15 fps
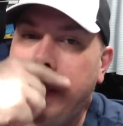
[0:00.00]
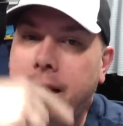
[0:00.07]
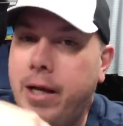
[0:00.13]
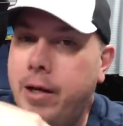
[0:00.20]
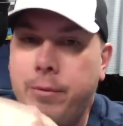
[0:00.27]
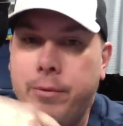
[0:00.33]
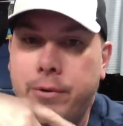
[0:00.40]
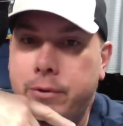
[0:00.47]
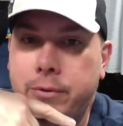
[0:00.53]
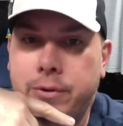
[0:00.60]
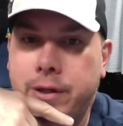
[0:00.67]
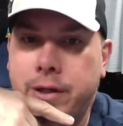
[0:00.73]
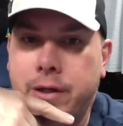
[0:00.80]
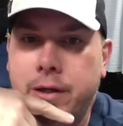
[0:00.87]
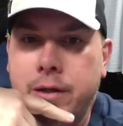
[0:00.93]
I don't want to do
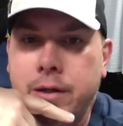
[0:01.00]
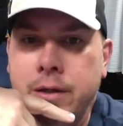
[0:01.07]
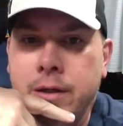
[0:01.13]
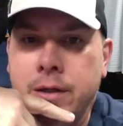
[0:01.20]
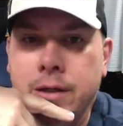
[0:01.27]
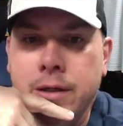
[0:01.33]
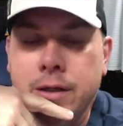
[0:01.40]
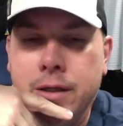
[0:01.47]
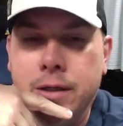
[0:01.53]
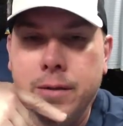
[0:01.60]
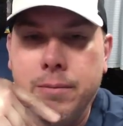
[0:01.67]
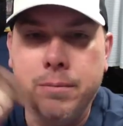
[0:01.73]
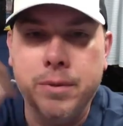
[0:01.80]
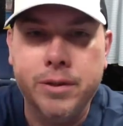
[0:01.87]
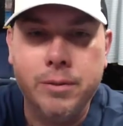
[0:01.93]
that.
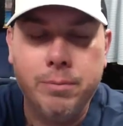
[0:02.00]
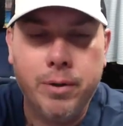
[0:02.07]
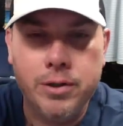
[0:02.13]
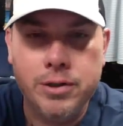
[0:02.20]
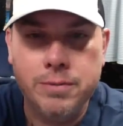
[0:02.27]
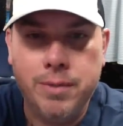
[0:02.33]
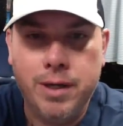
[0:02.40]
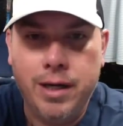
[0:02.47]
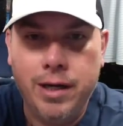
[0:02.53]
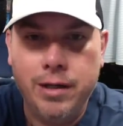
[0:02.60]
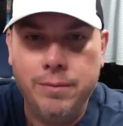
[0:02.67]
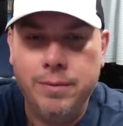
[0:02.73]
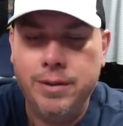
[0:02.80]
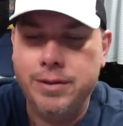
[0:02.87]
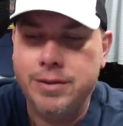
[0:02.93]
But the person
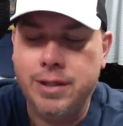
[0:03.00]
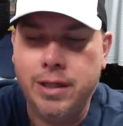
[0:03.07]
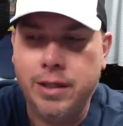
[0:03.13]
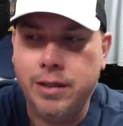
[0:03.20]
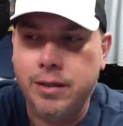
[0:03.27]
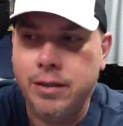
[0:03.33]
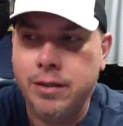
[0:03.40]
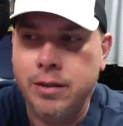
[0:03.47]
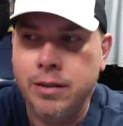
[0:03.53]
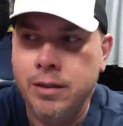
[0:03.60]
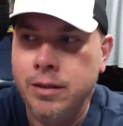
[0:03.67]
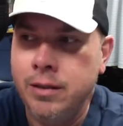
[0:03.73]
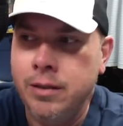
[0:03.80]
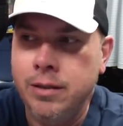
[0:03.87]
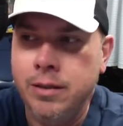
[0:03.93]
behind me is like,
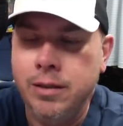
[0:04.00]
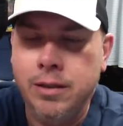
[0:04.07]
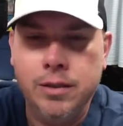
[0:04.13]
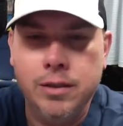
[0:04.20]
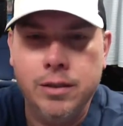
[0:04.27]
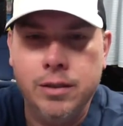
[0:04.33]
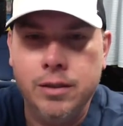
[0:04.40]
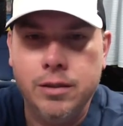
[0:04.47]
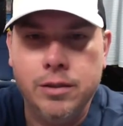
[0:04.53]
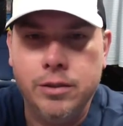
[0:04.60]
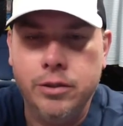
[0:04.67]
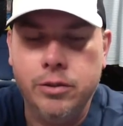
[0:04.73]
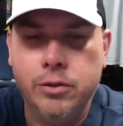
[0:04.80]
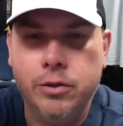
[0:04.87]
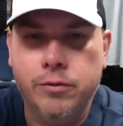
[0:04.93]

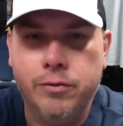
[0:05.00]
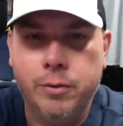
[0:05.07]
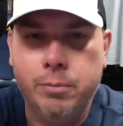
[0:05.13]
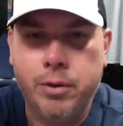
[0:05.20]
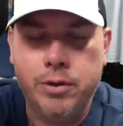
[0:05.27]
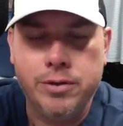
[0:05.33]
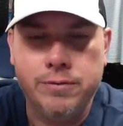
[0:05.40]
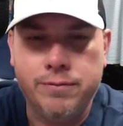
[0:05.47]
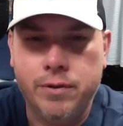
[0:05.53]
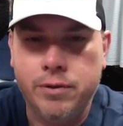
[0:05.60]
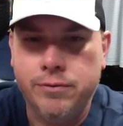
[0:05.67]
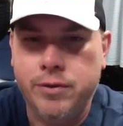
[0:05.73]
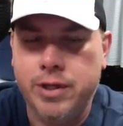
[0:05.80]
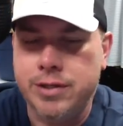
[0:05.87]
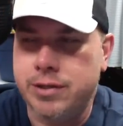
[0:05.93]
you don't know if the person in front
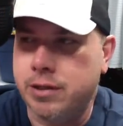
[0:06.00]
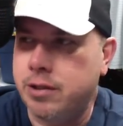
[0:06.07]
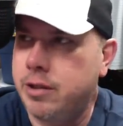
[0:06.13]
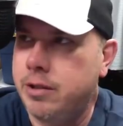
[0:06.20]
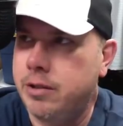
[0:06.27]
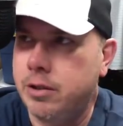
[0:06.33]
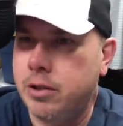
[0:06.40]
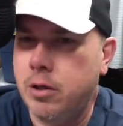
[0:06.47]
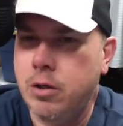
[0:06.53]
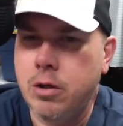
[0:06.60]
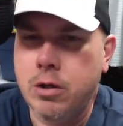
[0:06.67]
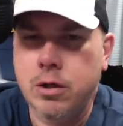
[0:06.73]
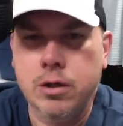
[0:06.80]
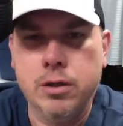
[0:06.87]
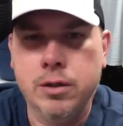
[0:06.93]
of you has a kid in the
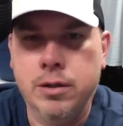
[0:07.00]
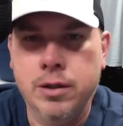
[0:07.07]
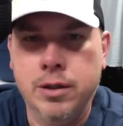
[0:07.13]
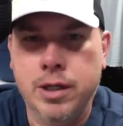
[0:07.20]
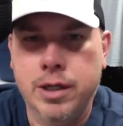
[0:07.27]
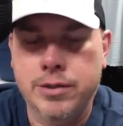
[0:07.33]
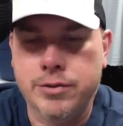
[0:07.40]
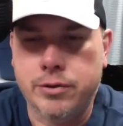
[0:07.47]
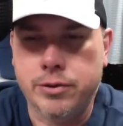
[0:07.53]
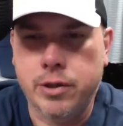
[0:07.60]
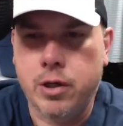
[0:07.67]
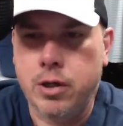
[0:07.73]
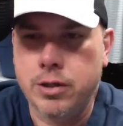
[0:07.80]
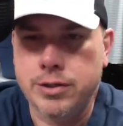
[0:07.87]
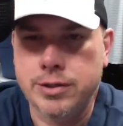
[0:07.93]
car, has their
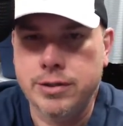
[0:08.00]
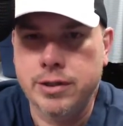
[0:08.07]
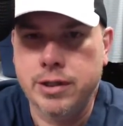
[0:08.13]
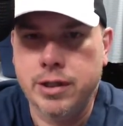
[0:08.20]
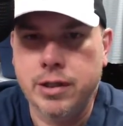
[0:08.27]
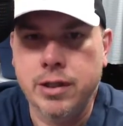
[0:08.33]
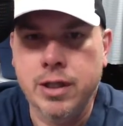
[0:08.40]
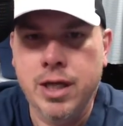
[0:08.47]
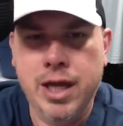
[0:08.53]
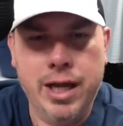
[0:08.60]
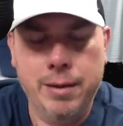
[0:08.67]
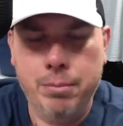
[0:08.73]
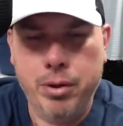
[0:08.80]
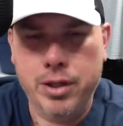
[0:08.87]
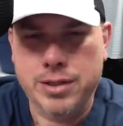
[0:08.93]
dogs in there.
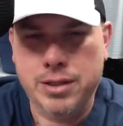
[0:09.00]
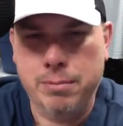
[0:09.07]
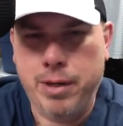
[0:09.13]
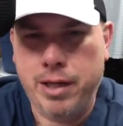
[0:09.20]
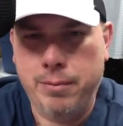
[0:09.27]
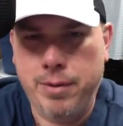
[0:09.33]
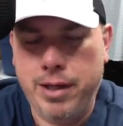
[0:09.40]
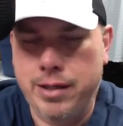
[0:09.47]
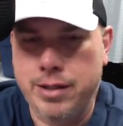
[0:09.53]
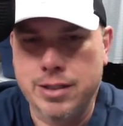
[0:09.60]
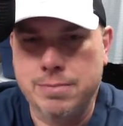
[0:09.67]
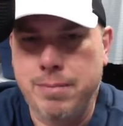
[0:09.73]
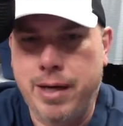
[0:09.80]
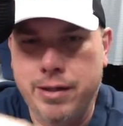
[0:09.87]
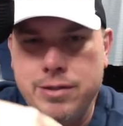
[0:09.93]
And plus, the bottom line,
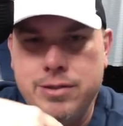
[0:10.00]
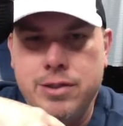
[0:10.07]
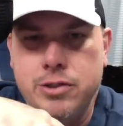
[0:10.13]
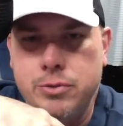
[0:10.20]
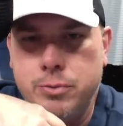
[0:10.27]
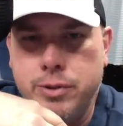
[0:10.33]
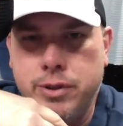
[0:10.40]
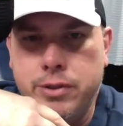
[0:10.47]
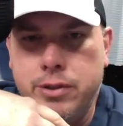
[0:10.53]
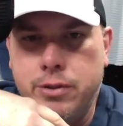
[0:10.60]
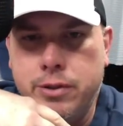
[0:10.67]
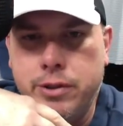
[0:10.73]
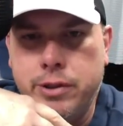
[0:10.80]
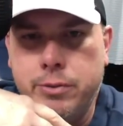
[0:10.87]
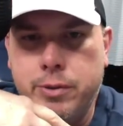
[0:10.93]
it's my decision when to
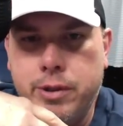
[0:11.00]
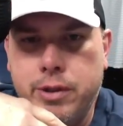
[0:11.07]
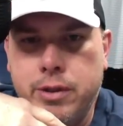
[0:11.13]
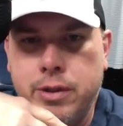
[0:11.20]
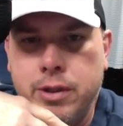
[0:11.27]
turn anyway.